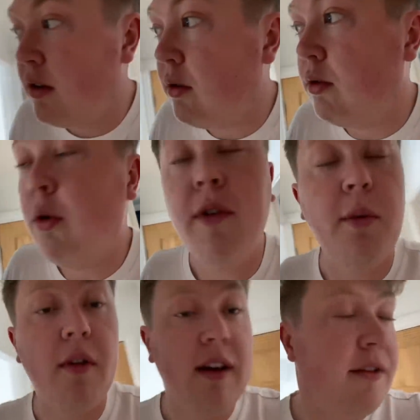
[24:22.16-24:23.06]
hopefully,
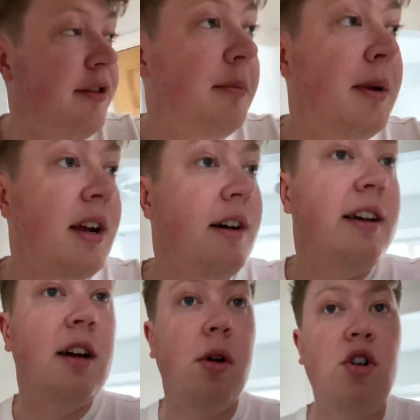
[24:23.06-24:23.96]
one that'll fit better in
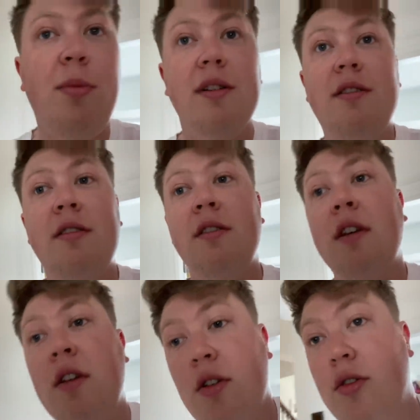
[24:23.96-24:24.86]
our cupboards.
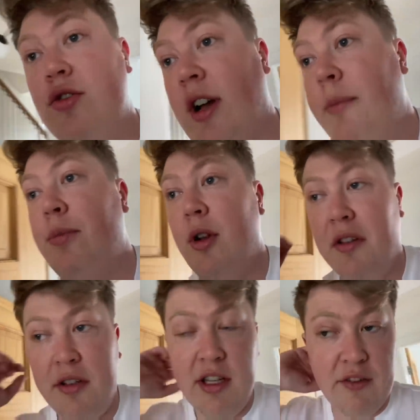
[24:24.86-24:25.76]
And try and put in the
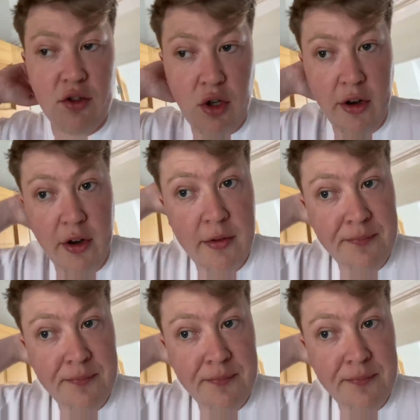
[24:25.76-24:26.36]
D. I've just got to